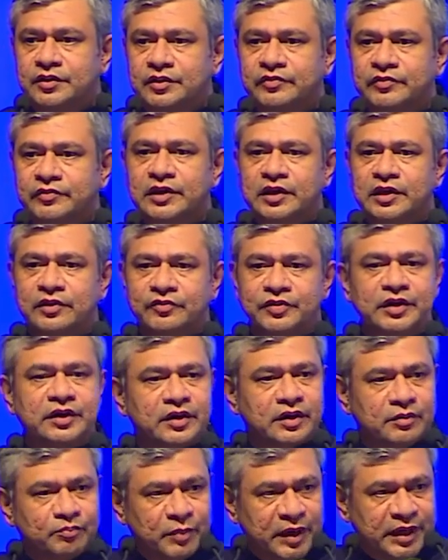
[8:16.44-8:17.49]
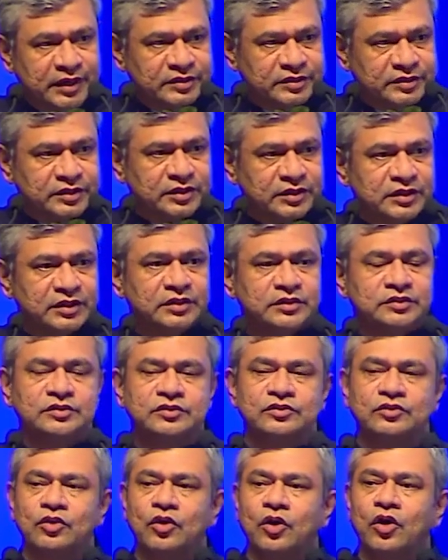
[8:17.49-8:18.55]
whether living in big
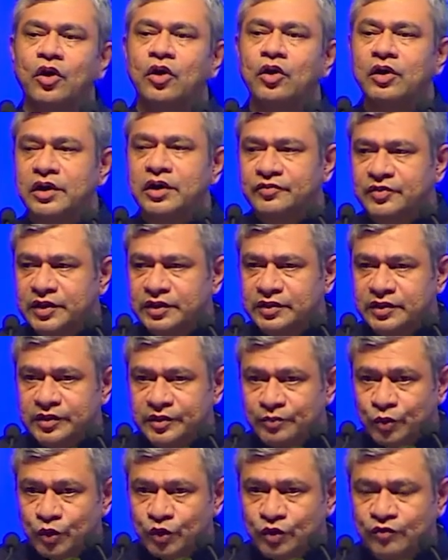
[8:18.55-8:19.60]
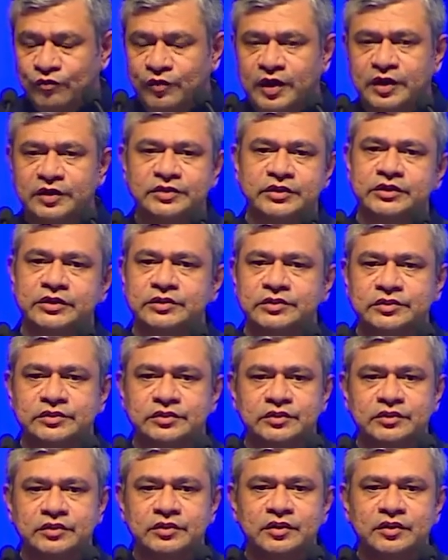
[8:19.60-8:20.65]
cities or living in the remote
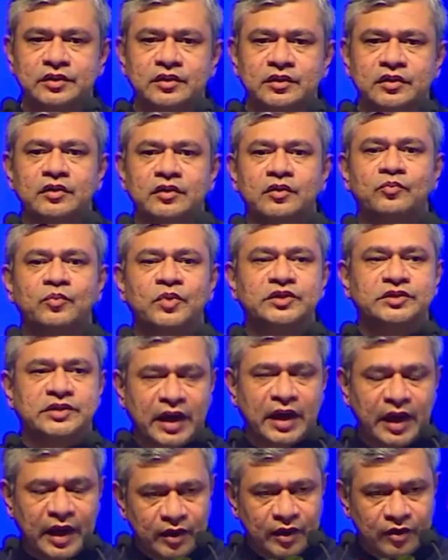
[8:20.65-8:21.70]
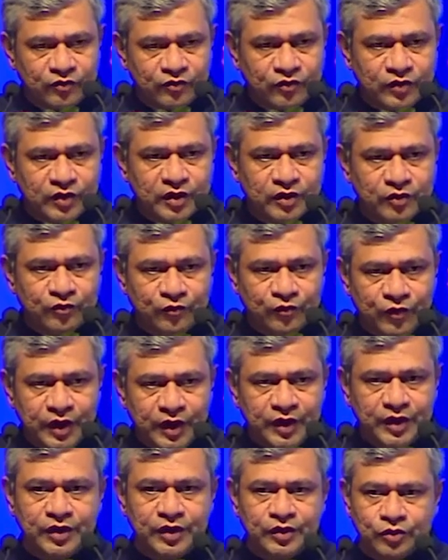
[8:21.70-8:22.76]
villages, must have a
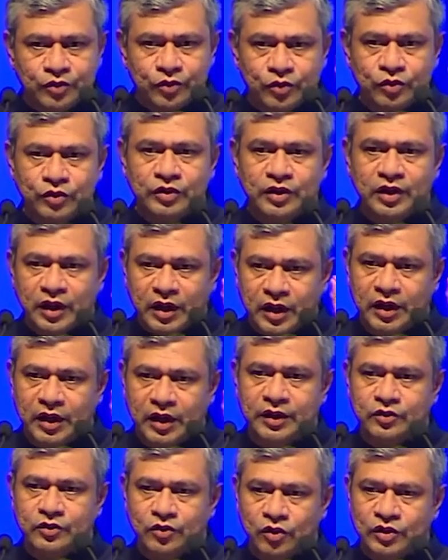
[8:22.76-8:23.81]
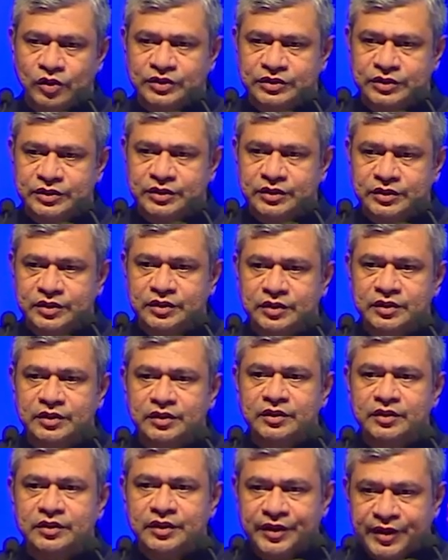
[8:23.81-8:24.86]
very good, high quality
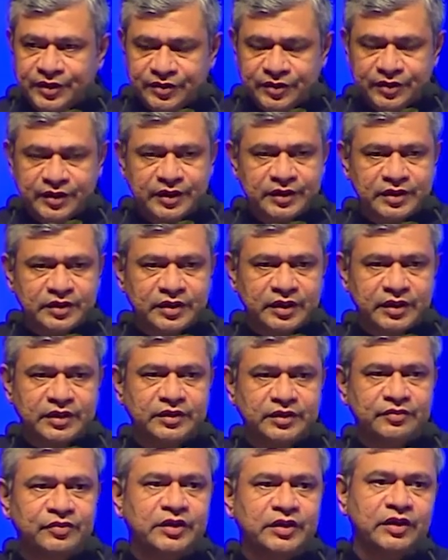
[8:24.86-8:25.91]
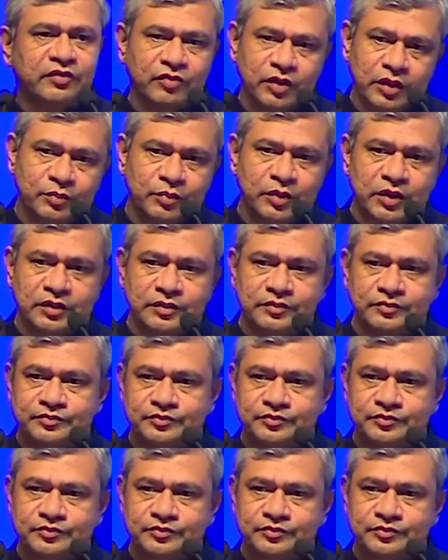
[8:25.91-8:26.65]
internet connectivity available.